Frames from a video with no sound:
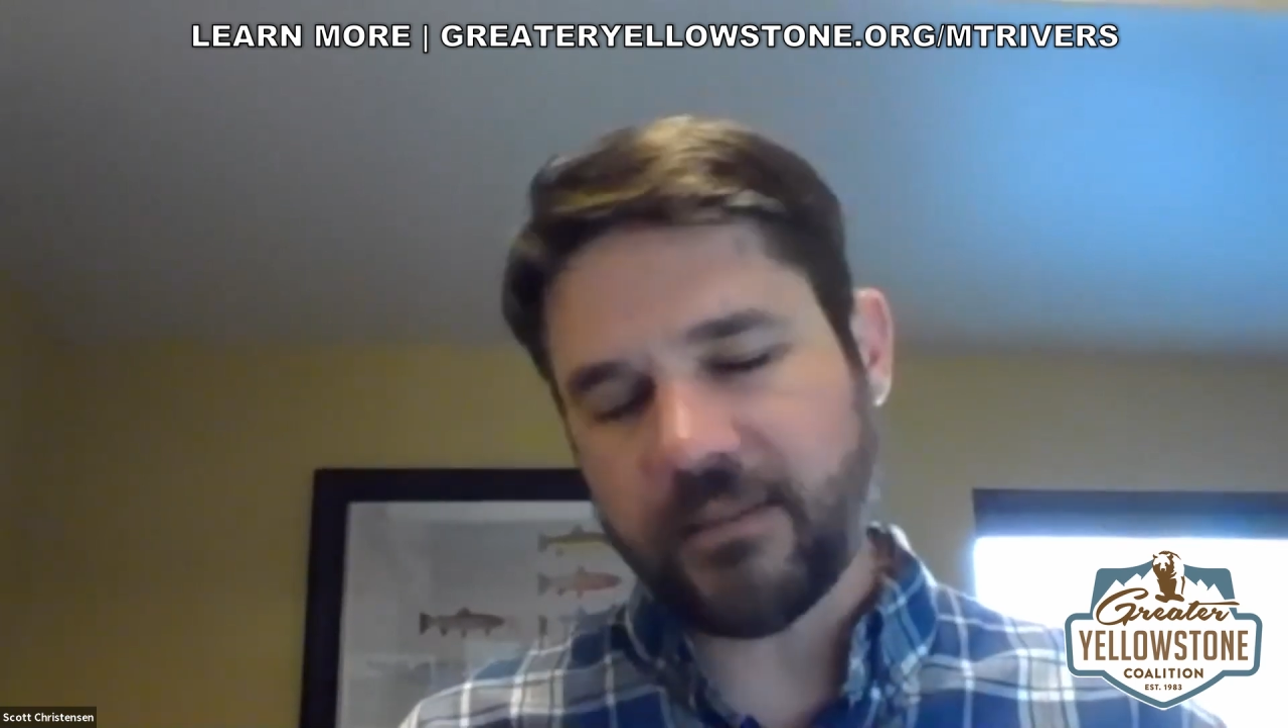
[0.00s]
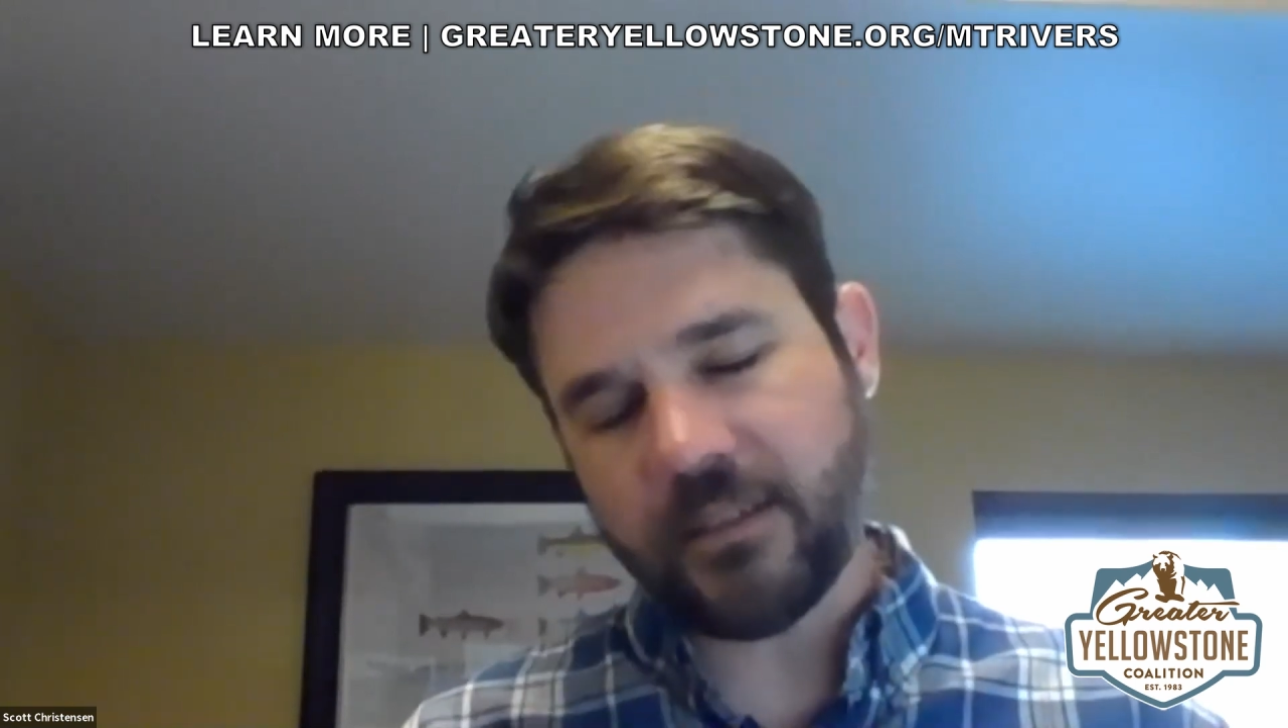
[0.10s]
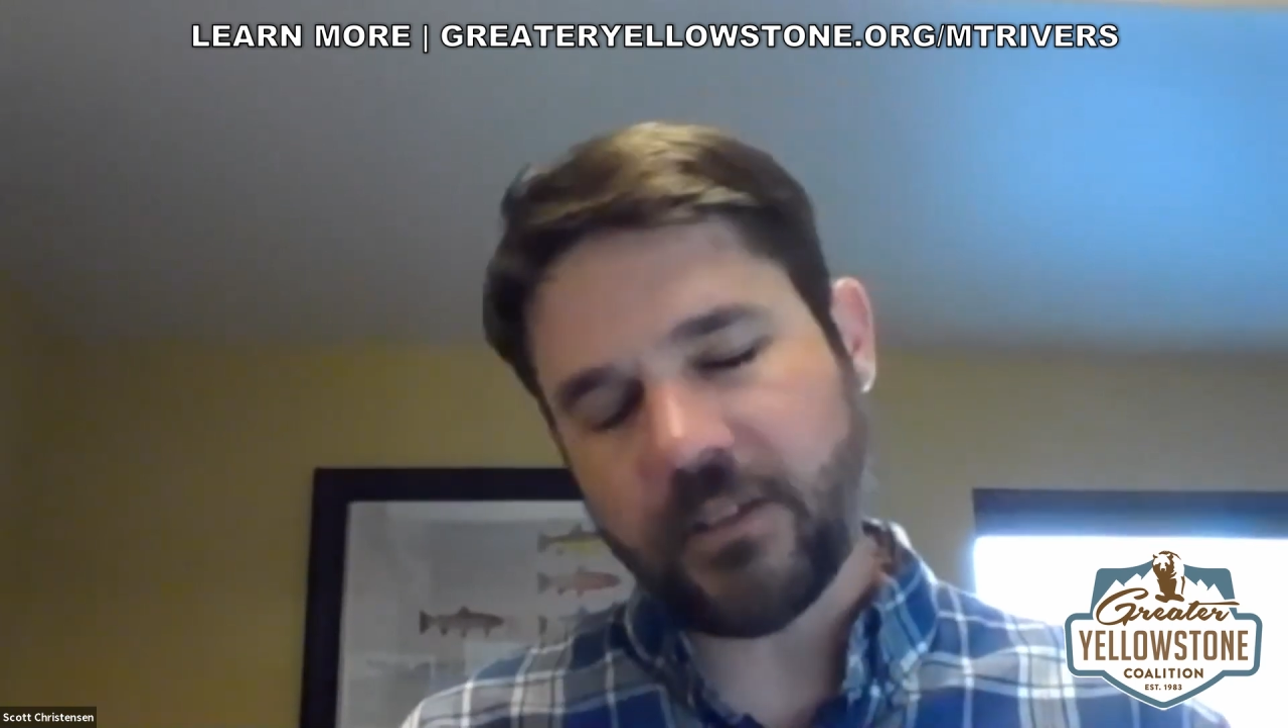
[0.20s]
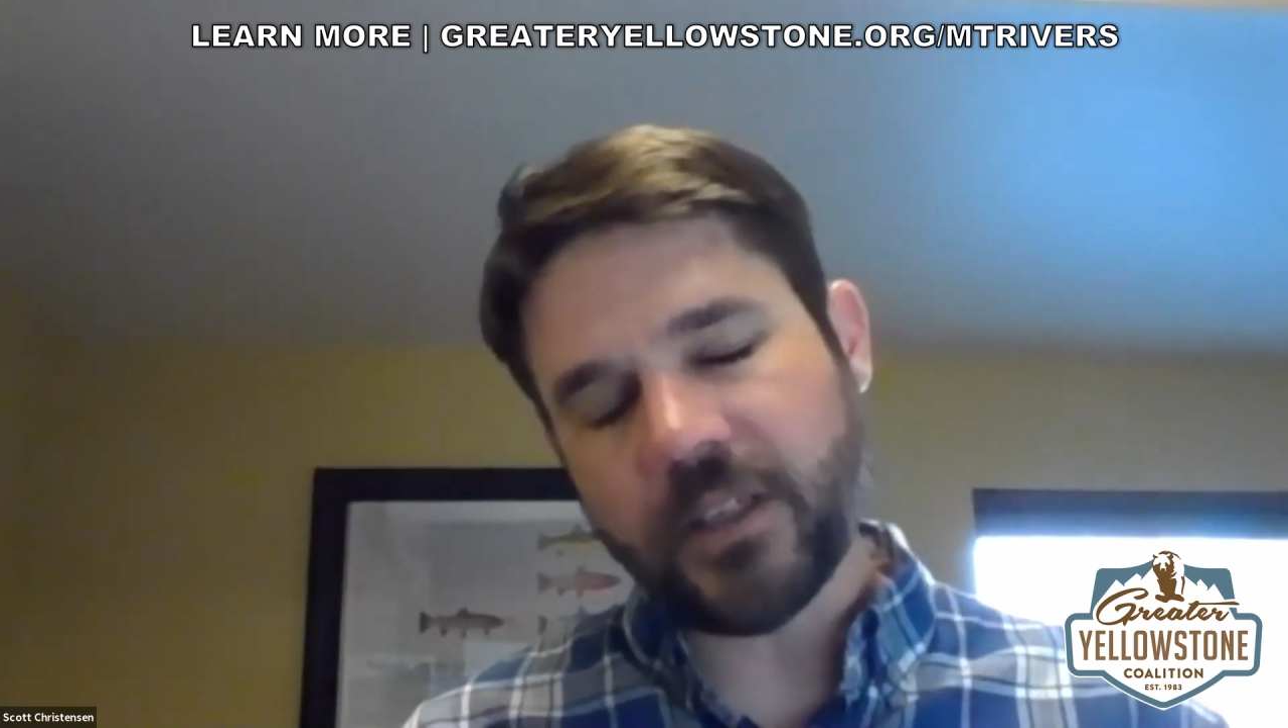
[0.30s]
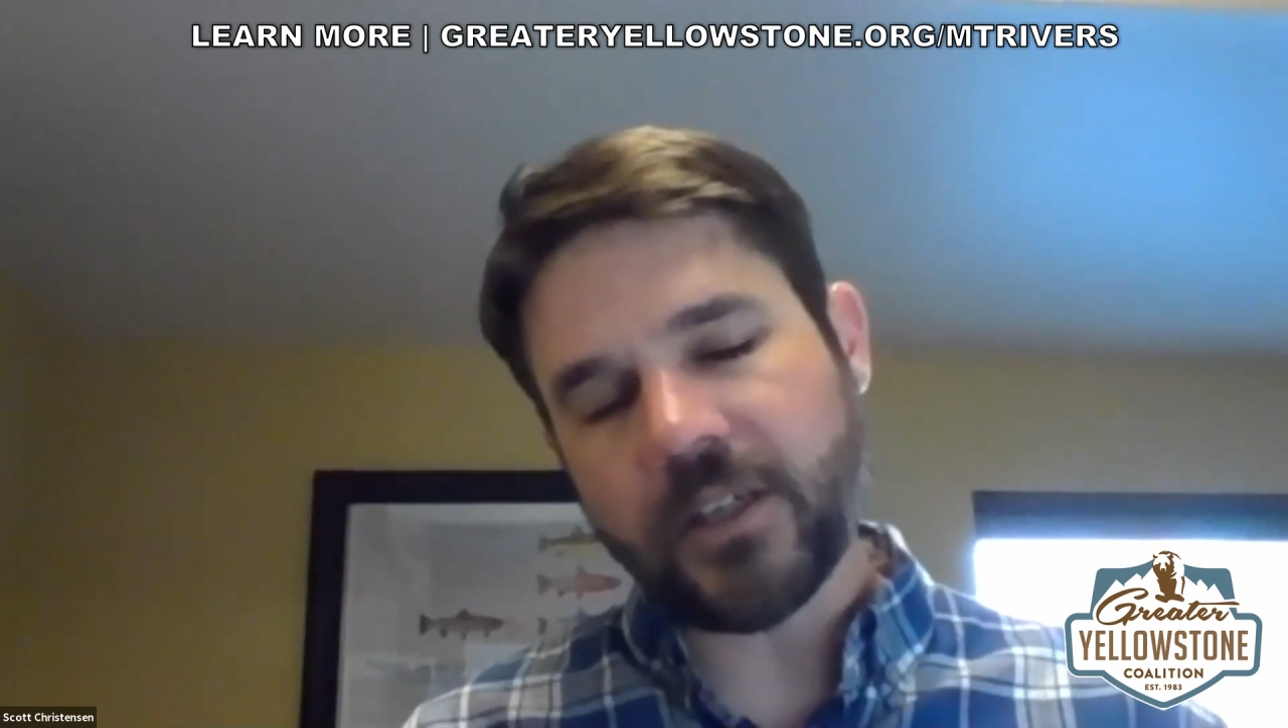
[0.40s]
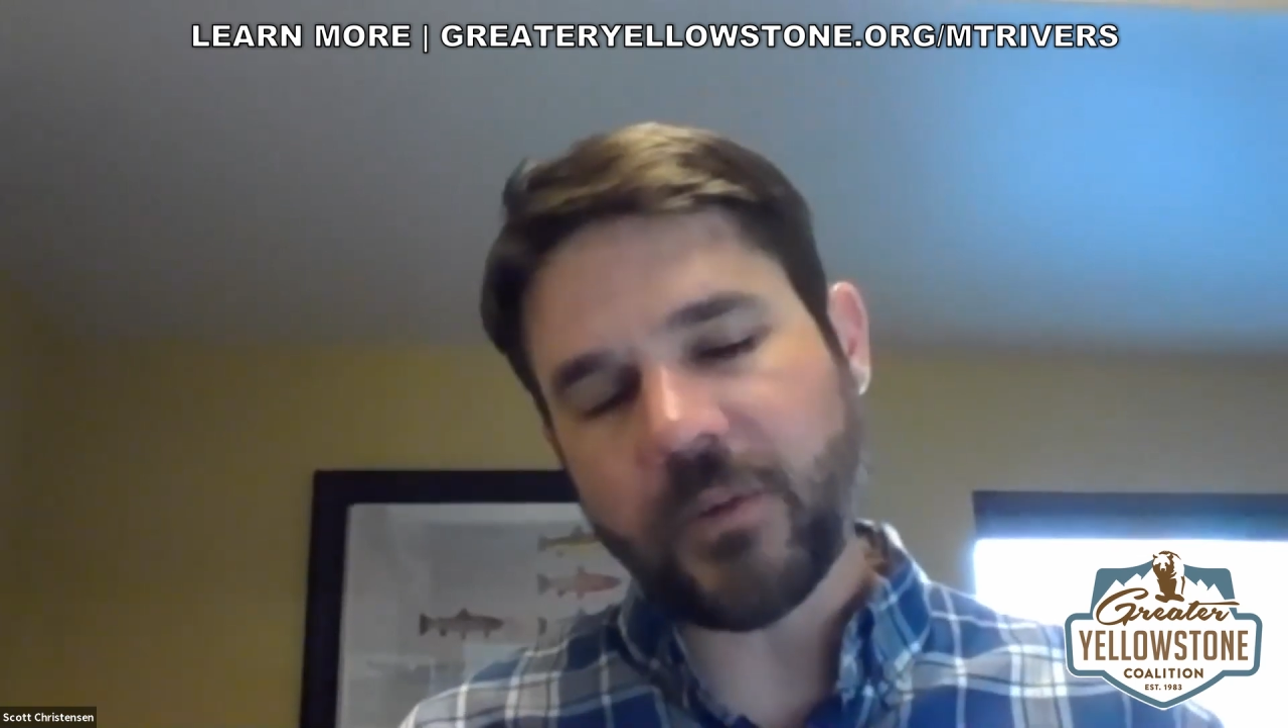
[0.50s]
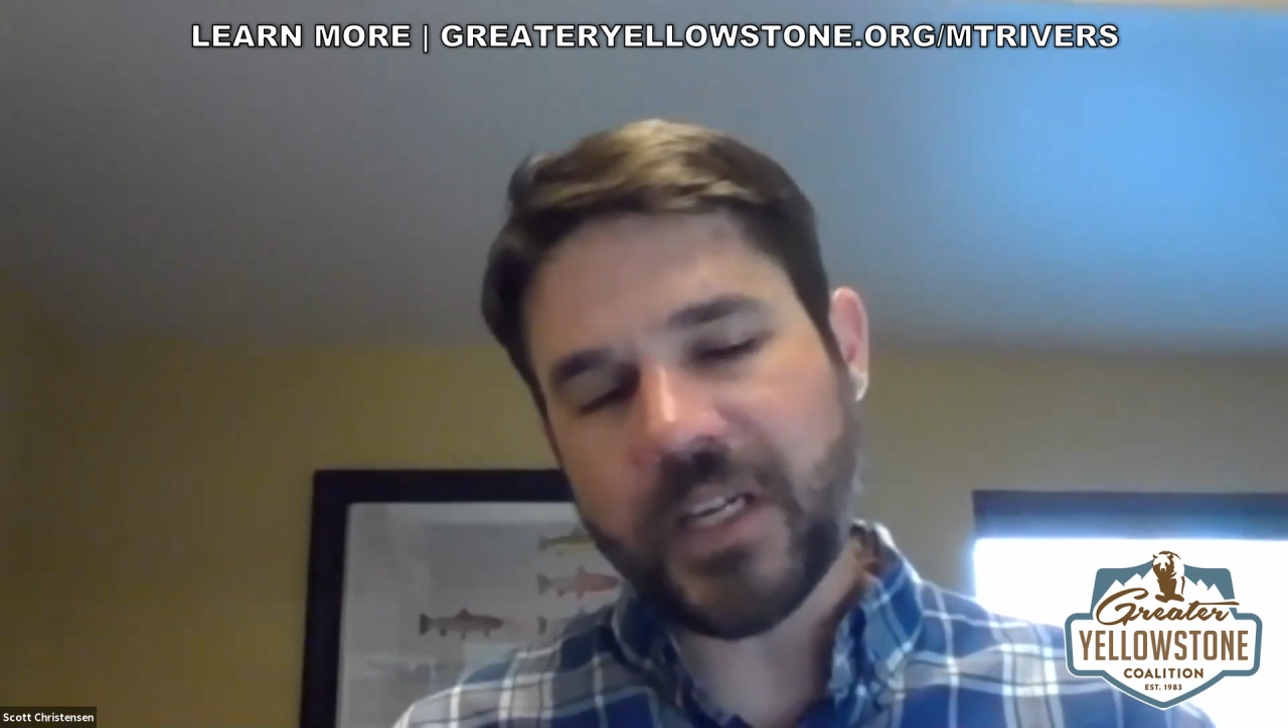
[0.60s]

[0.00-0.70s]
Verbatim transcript: earlier